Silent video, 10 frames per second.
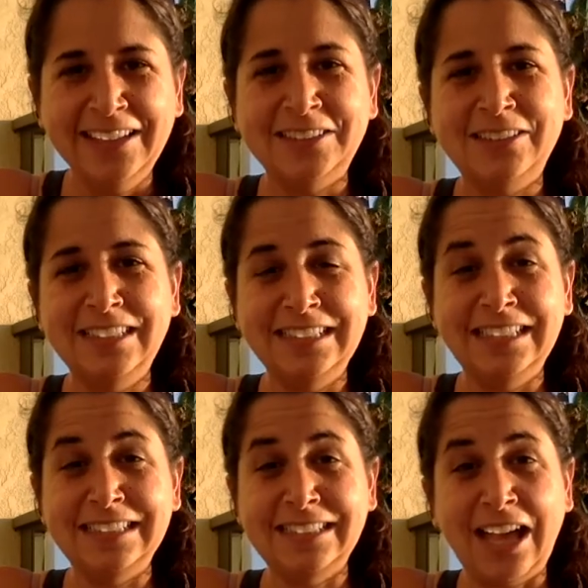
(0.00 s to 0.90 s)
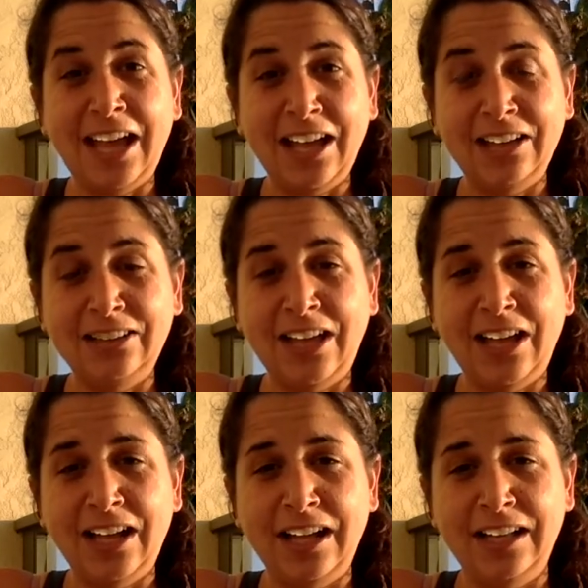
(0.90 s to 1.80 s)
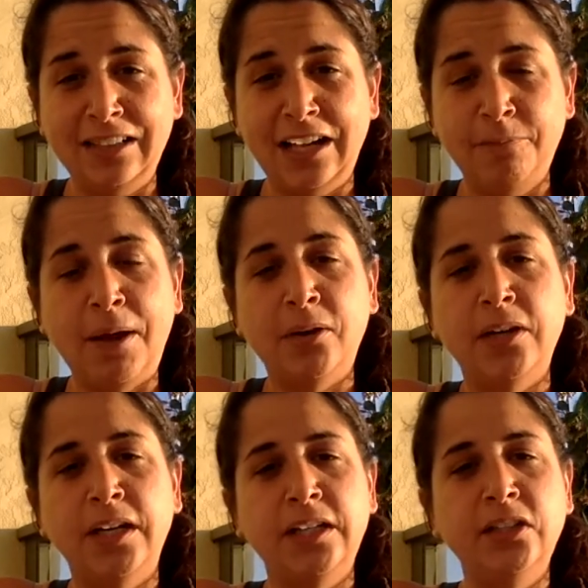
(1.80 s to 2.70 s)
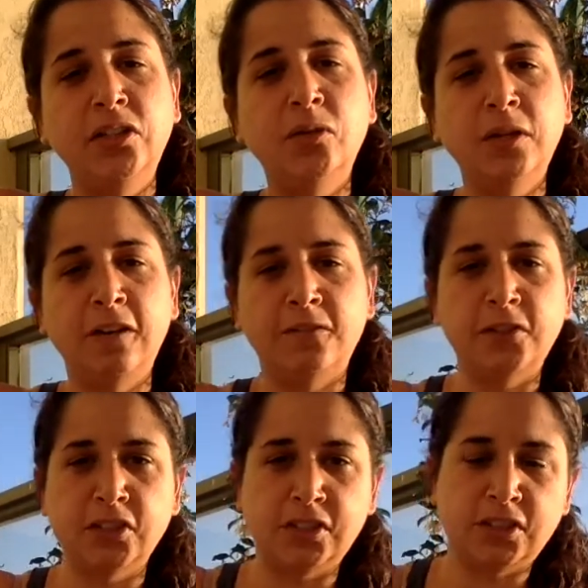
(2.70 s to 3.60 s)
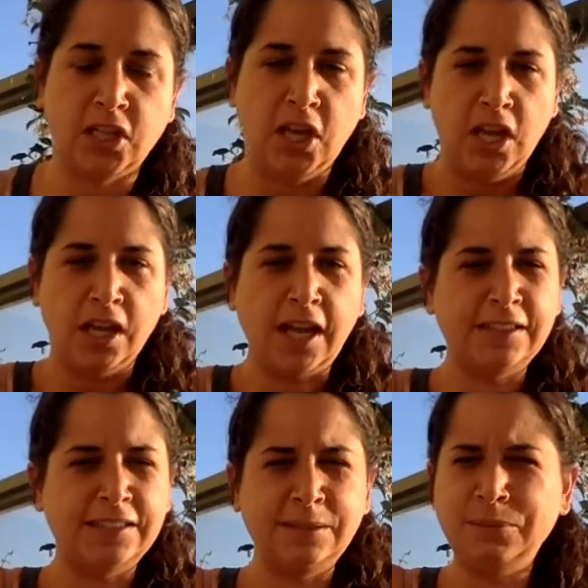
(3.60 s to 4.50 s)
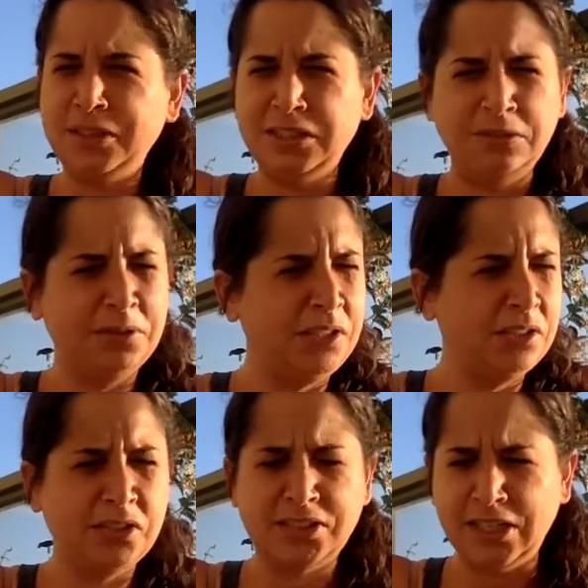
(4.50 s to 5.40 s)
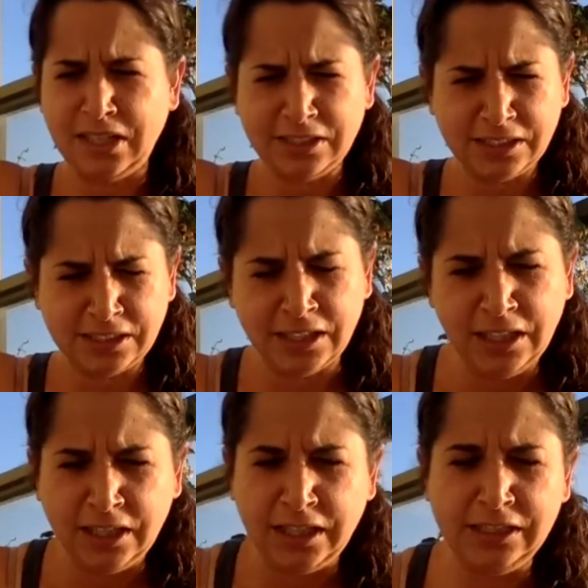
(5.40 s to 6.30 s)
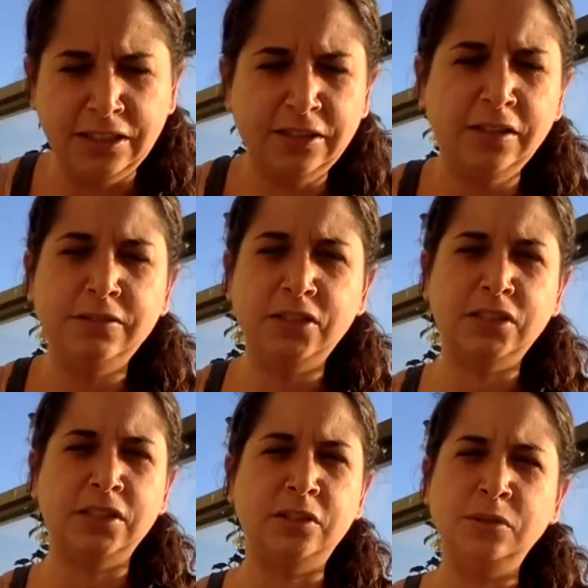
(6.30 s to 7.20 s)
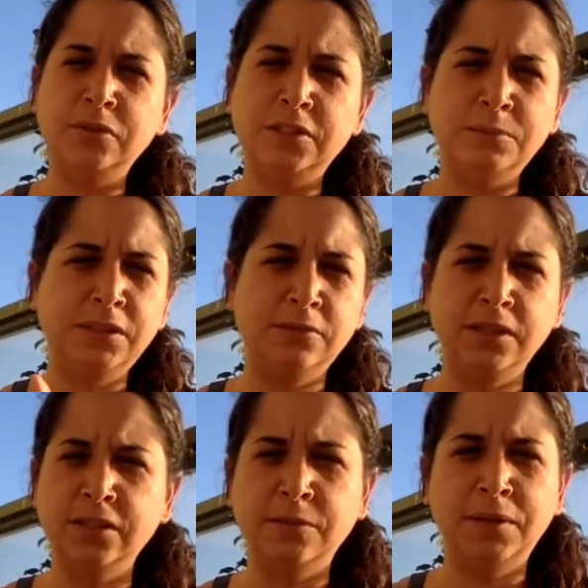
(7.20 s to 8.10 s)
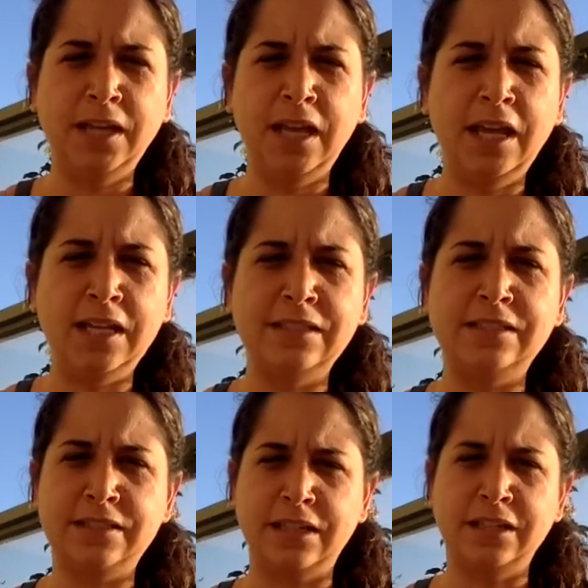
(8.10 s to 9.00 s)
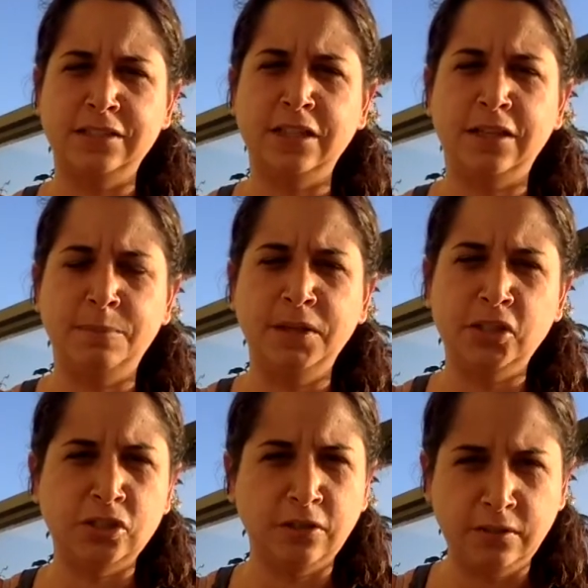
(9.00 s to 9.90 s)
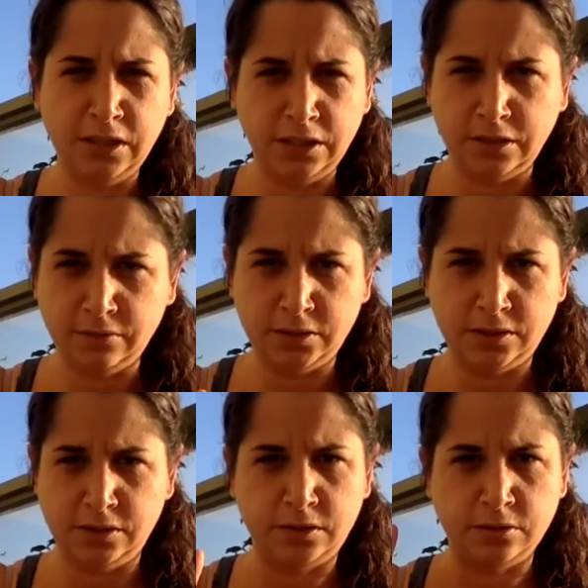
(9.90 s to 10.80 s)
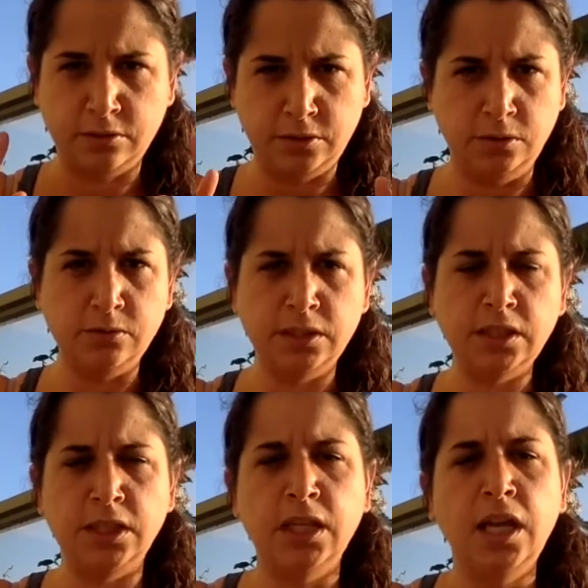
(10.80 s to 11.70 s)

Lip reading: So it's got a lot of power. And when I first got the symbol, I didn't really understand it. It literally was just attuned to me, written on my hands. I saw a picture of it, and I was just told to use it.